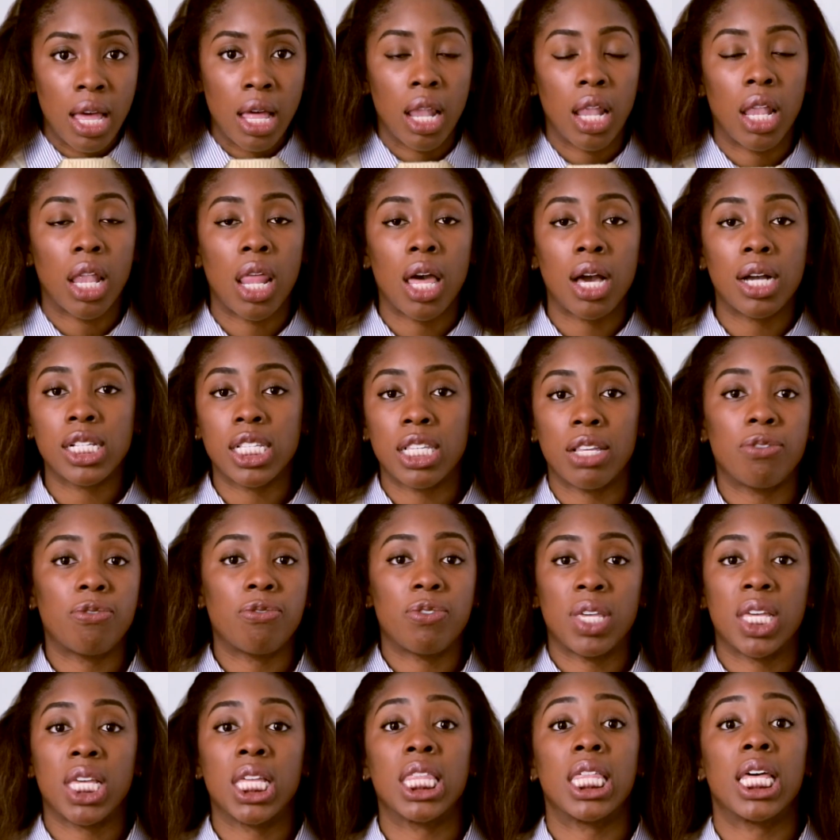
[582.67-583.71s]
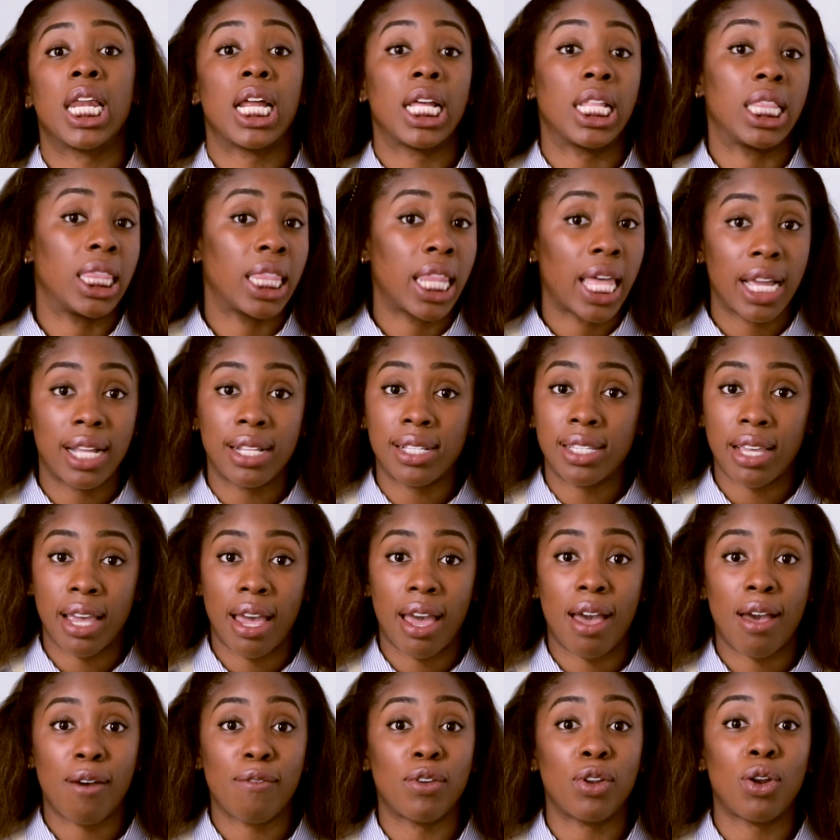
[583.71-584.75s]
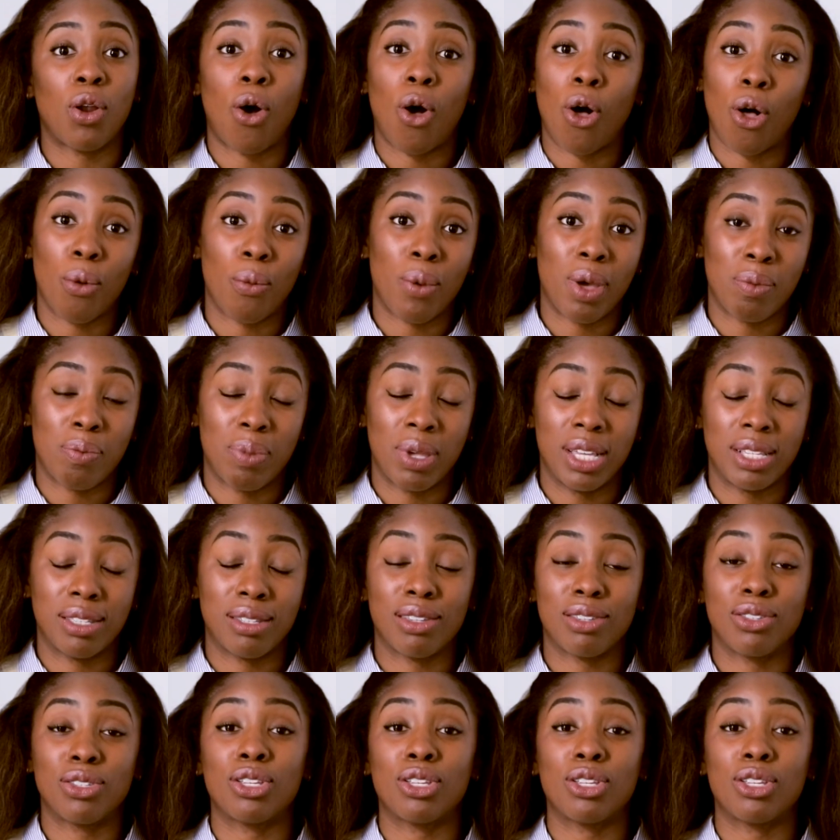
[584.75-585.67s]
luxe feel that I like to have in all my pieces.